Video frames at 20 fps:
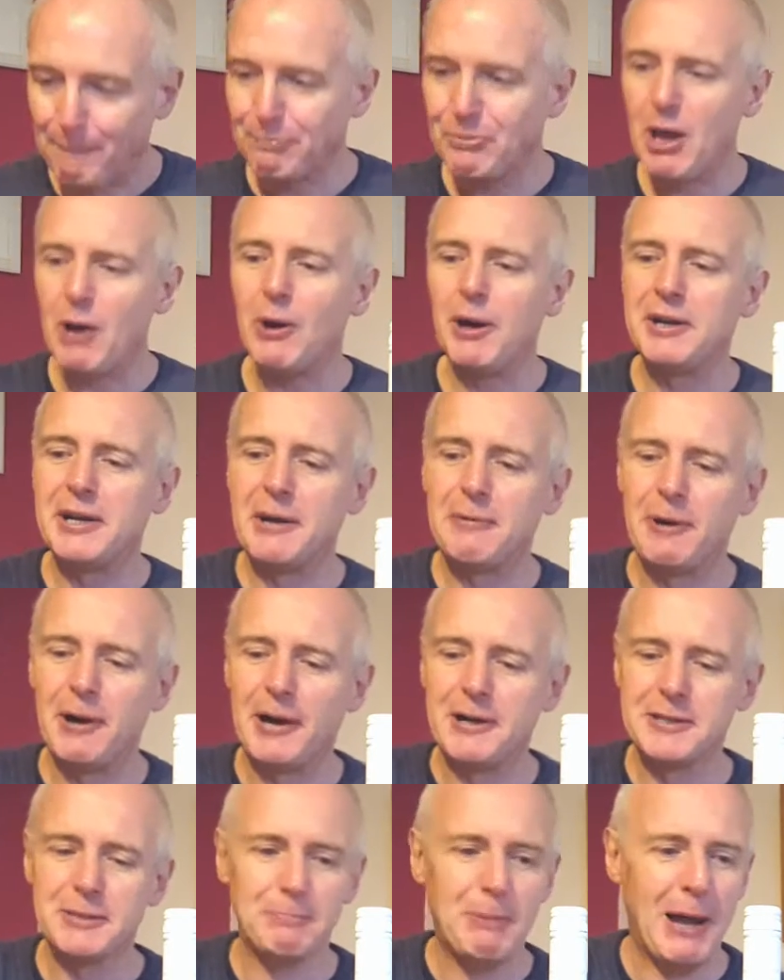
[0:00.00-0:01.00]
No idea
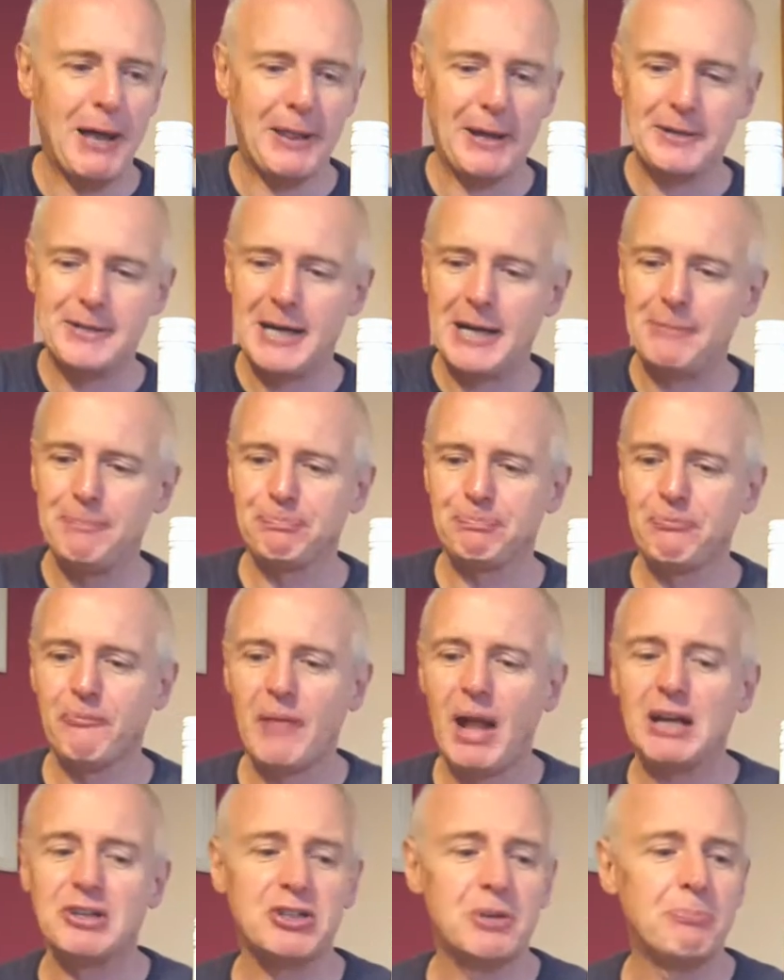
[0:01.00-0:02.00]
why I spat that out.
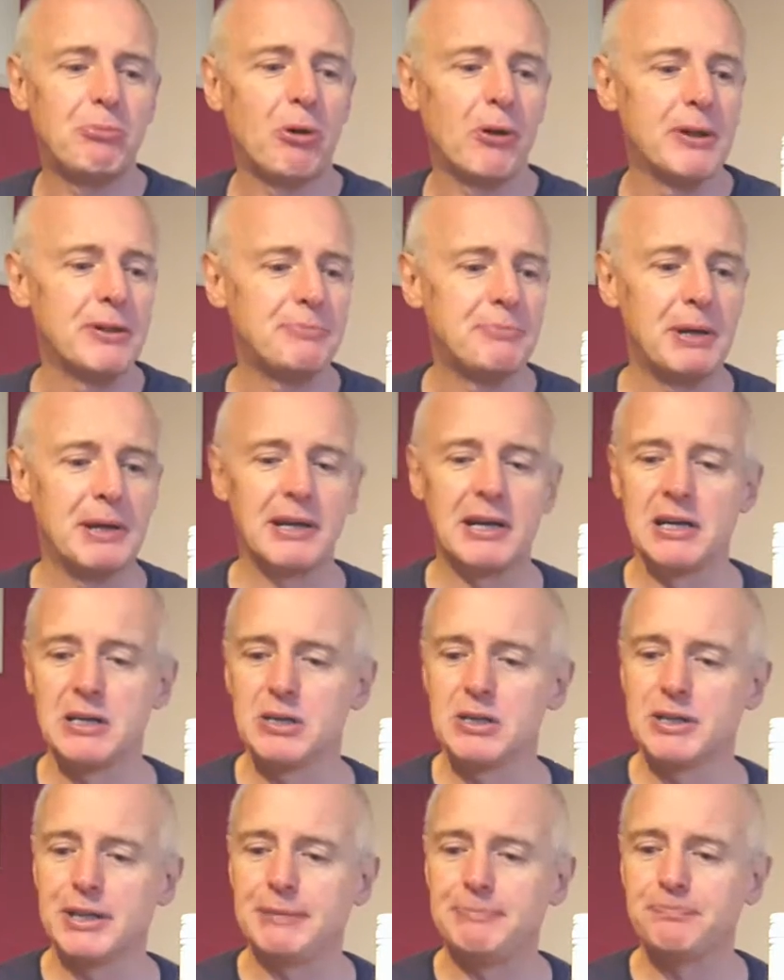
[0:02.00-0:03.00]
Actually, probably
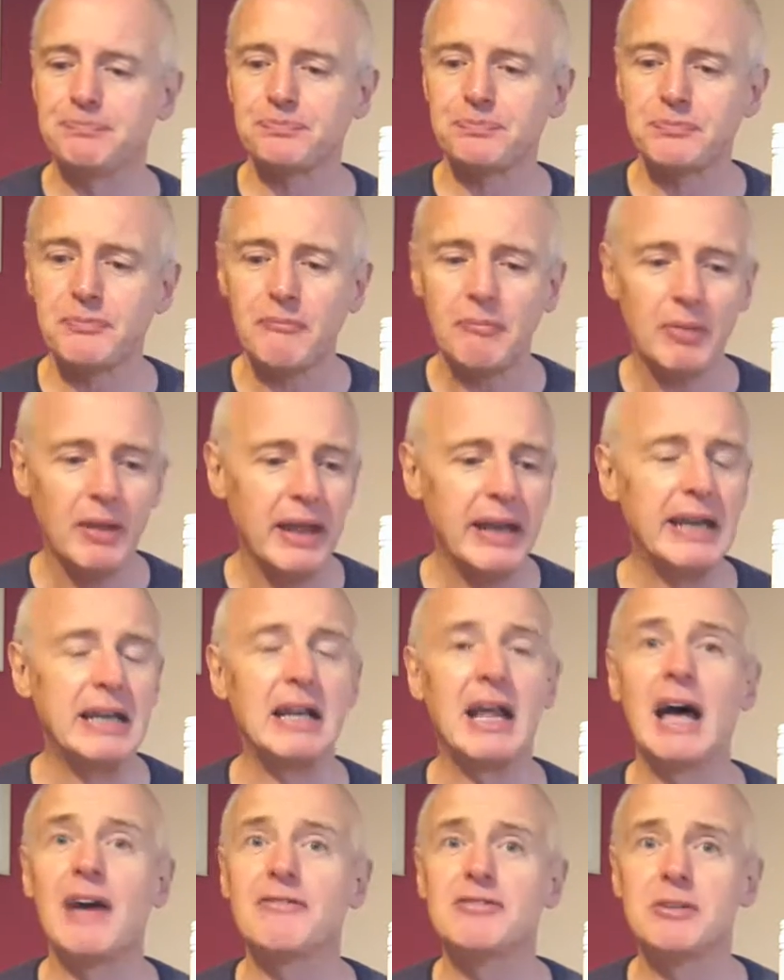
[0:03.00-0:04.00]
because uh,
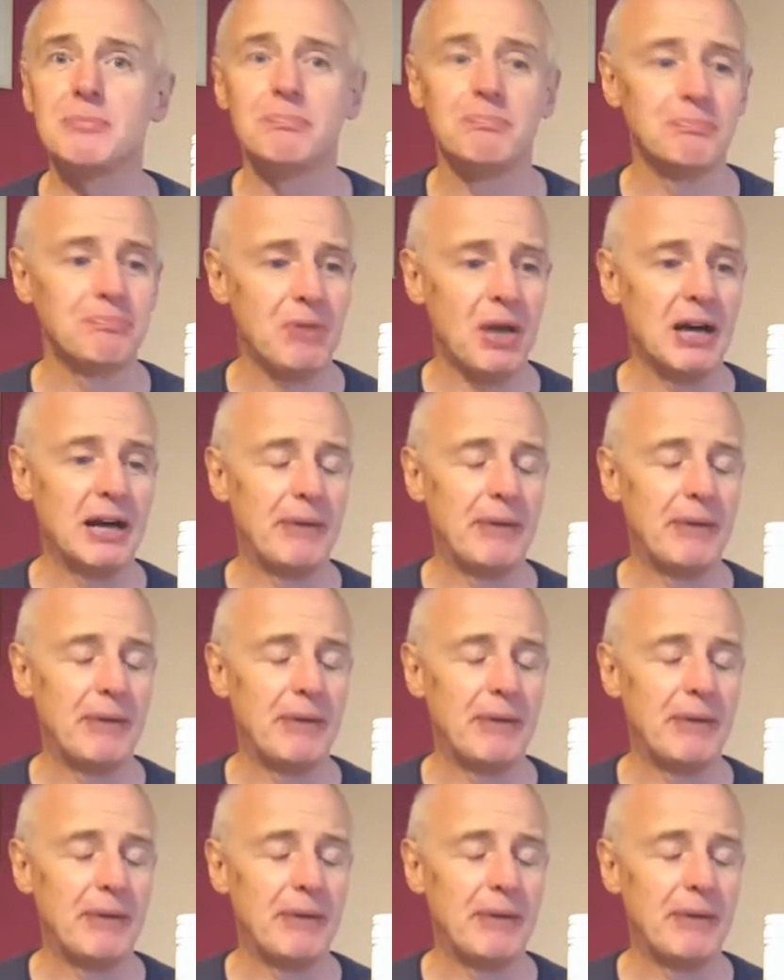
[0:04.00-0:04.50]
it'll have some